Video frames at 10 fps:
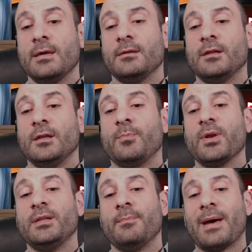they did
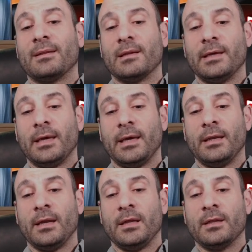pretty
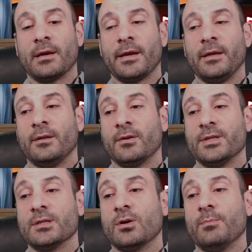badly in the
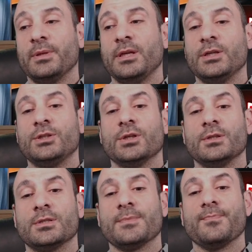recent
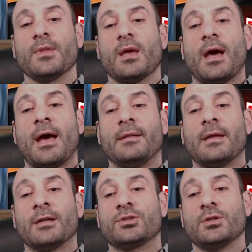competitions, and
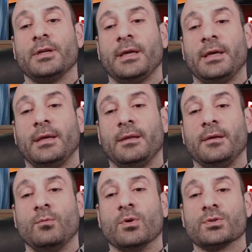actually
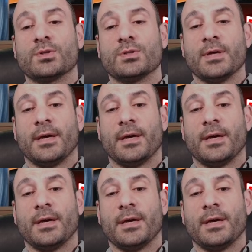it was